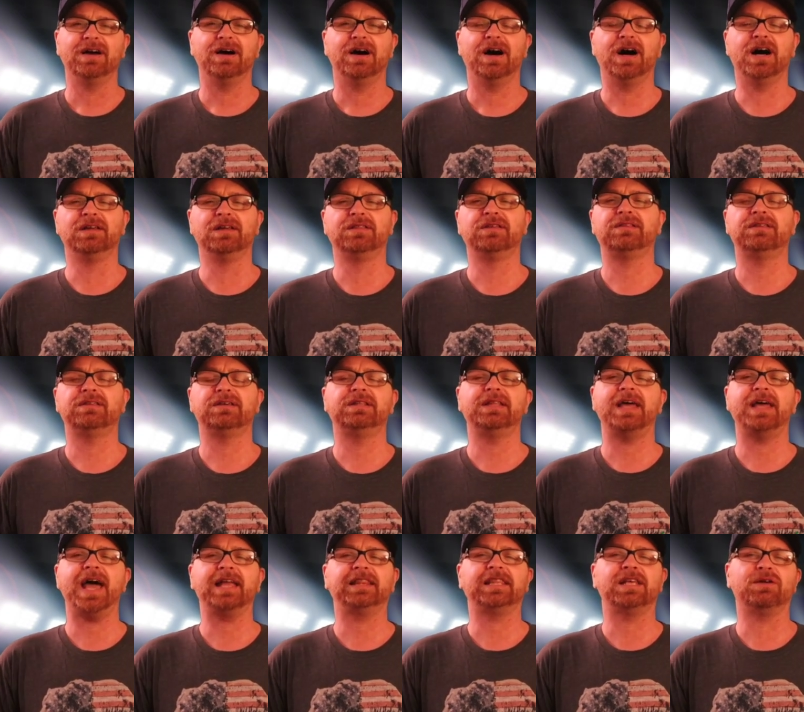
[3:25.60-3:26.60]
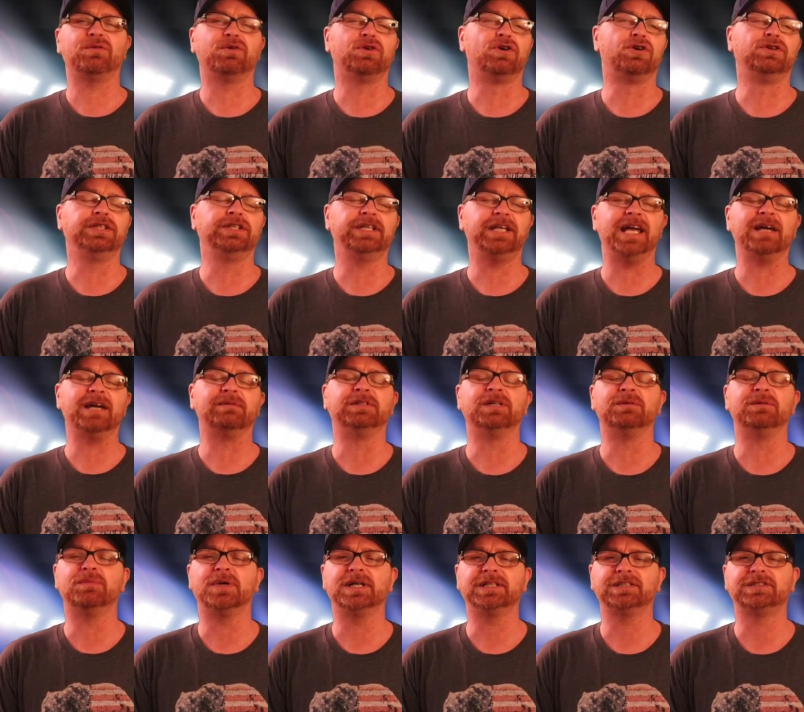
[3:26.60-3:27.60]
Other than that, they were only able
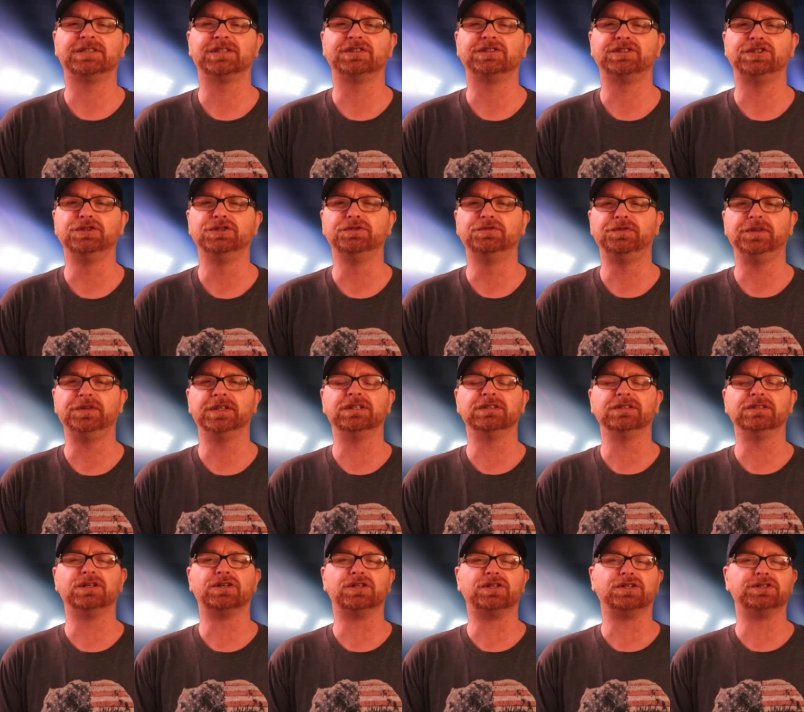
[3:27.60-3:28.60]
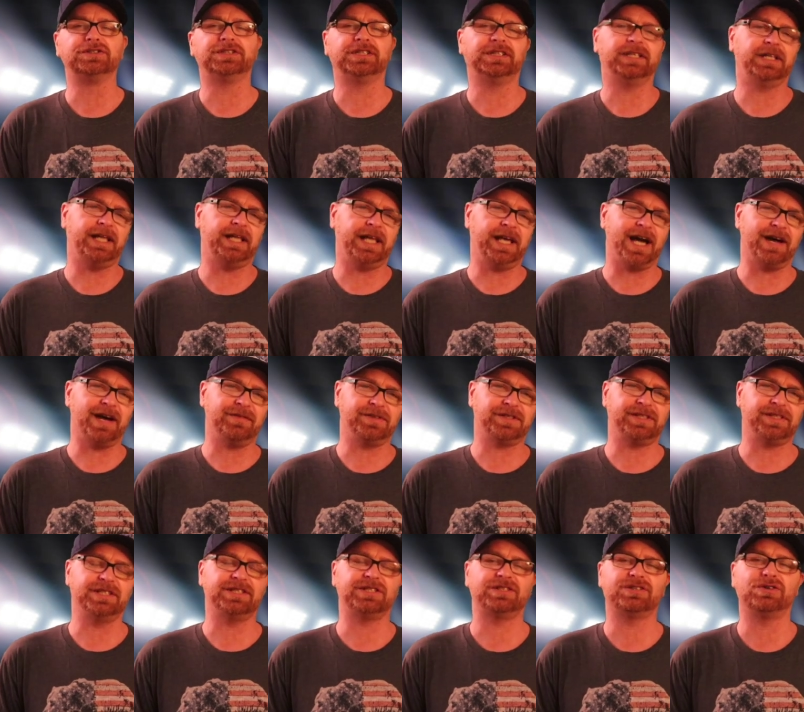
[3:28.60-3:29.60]
to muster two field goals, and then they
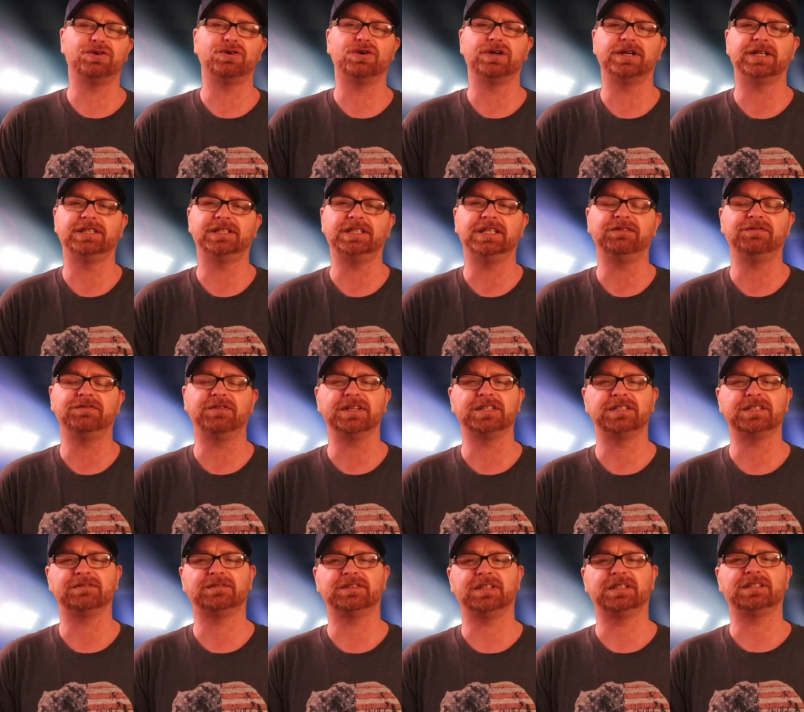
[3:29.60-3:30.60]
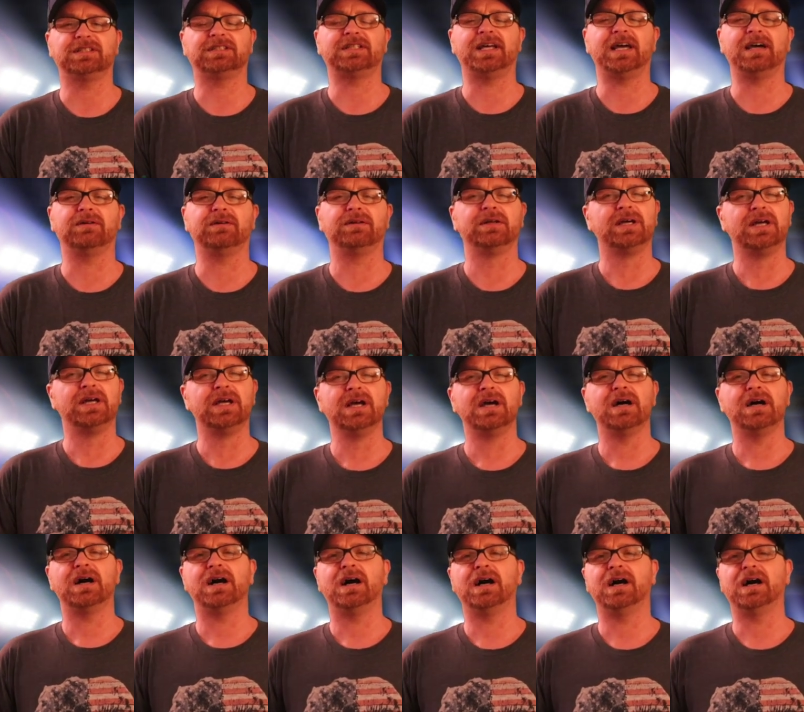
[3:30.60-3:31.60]
obviously scored a defensive touchdown.
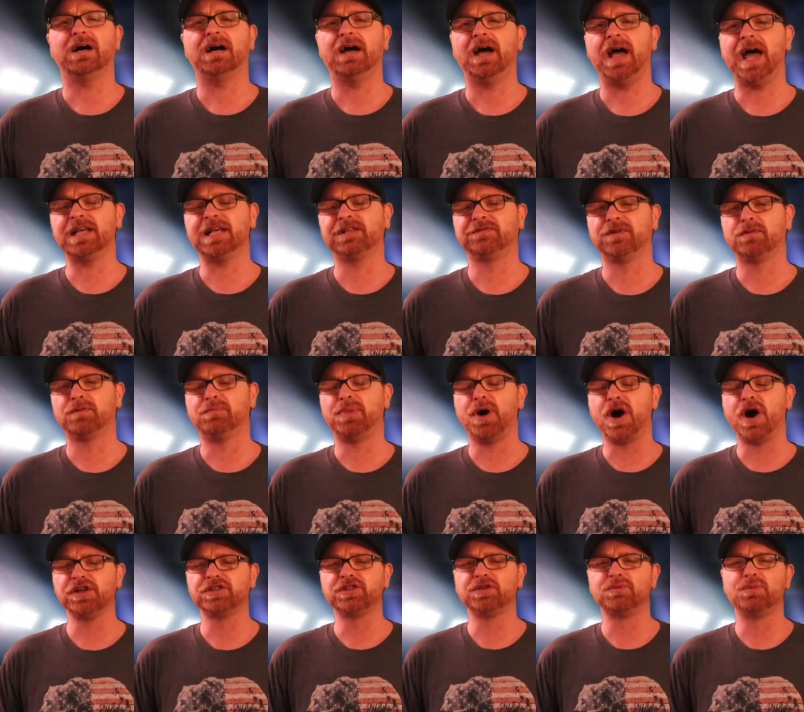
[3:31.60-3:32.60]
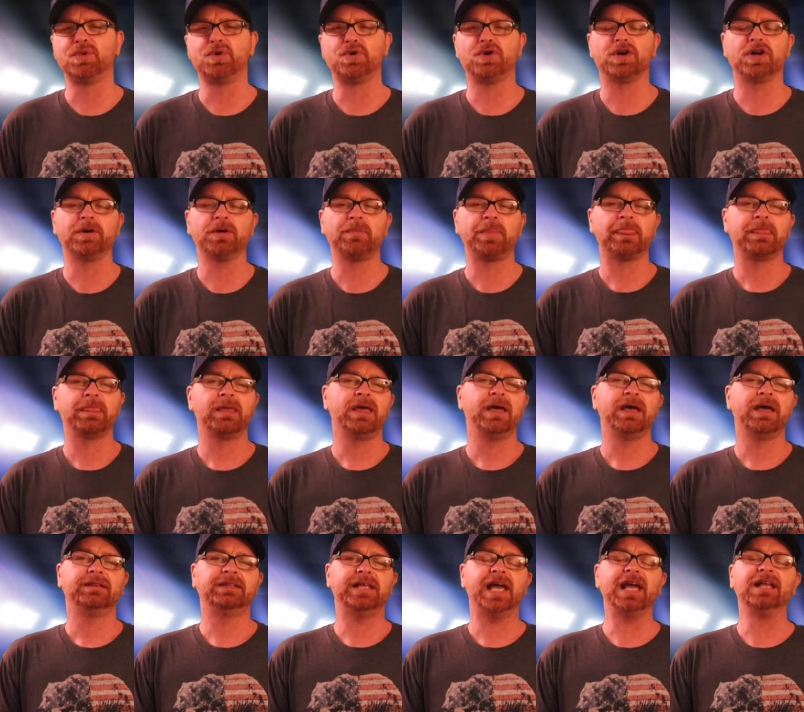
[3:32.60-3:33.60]
Uh, as for Baltimore,
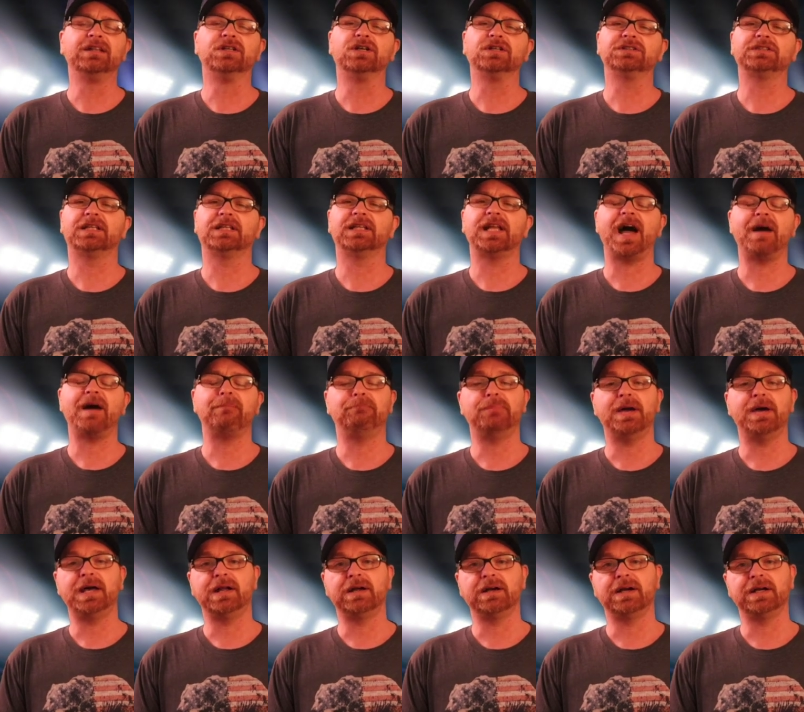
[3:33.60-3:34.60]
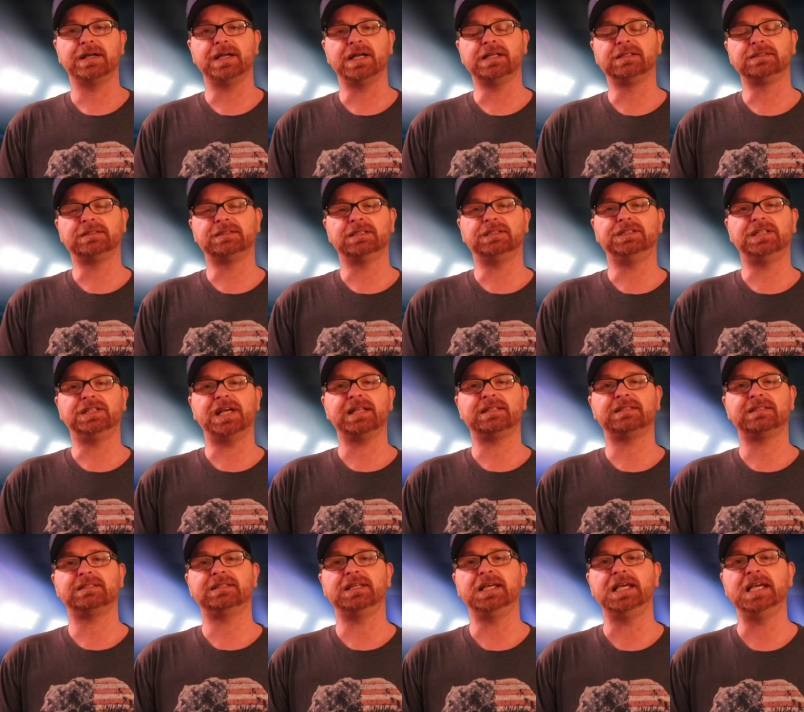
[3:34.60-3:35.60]
they looked a lot better against the
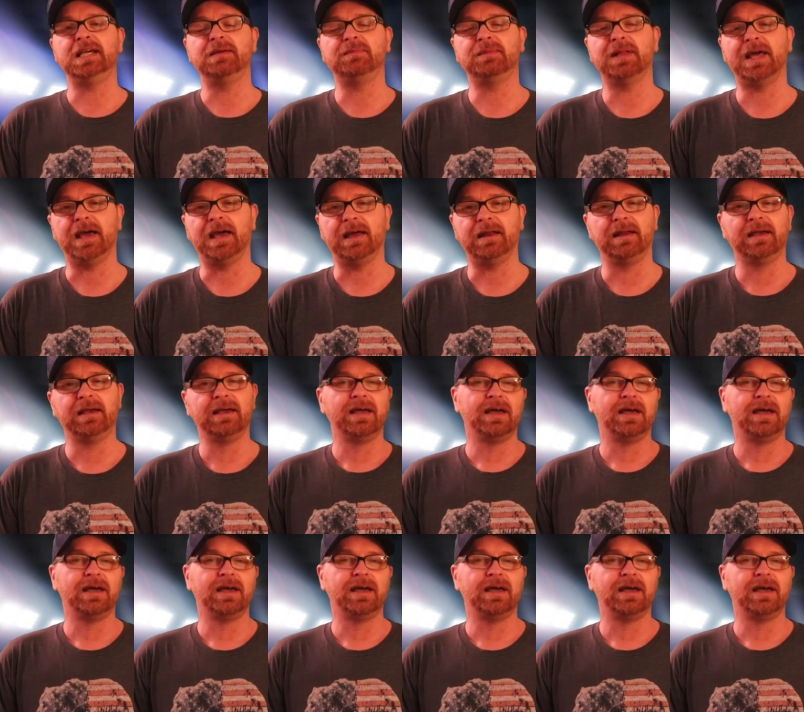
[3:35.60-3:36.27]
Jets team that